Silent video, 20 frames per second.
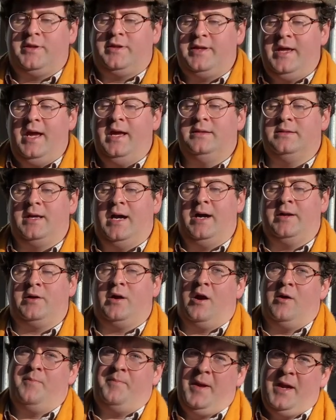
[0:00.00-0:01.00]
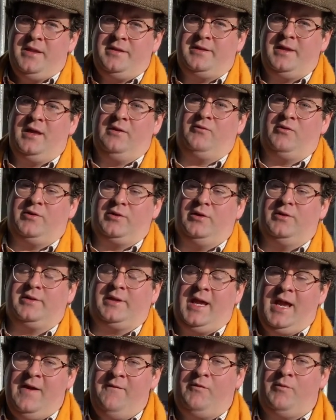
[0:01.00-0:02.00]
saying that, our best sales results
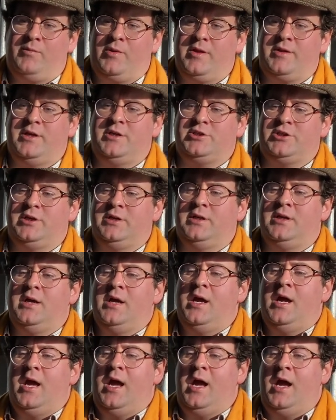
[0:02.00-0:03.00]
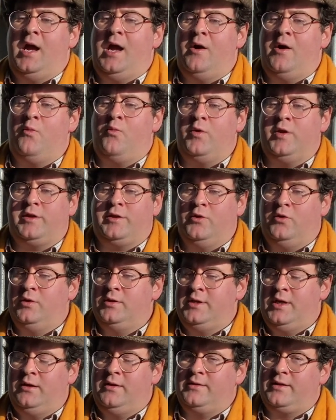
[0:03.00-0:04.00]
came from Precision. We
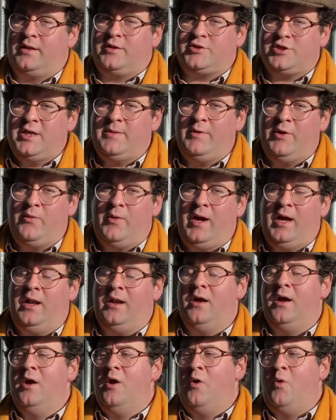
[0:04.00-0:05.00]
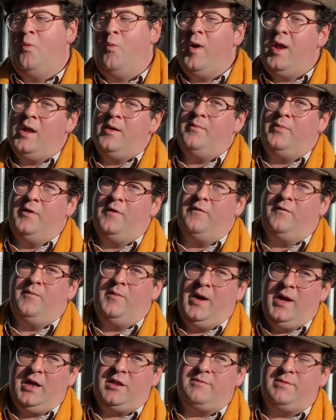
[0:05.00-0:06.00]
sold yearlings extremely well above
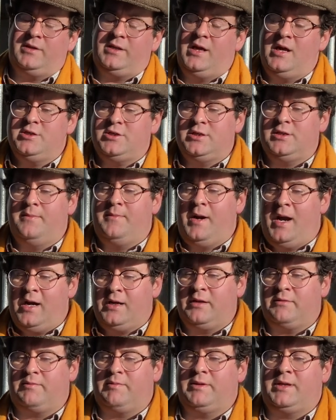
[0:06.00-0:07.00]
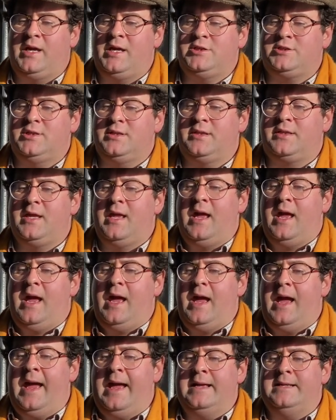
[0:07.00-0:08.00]
my expectations and market expectations,
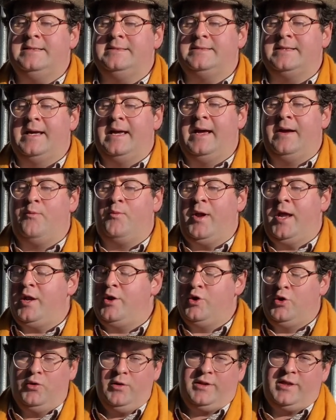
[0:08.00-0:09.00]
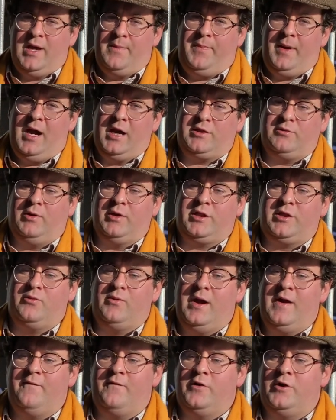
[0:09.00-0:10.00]
and we had no setbacks
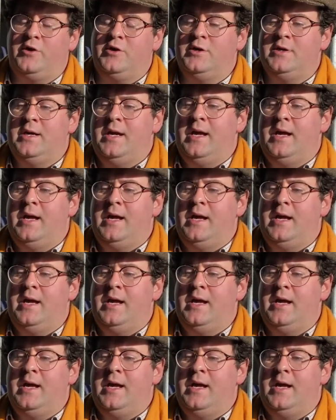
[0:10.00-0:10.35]
whatsoever,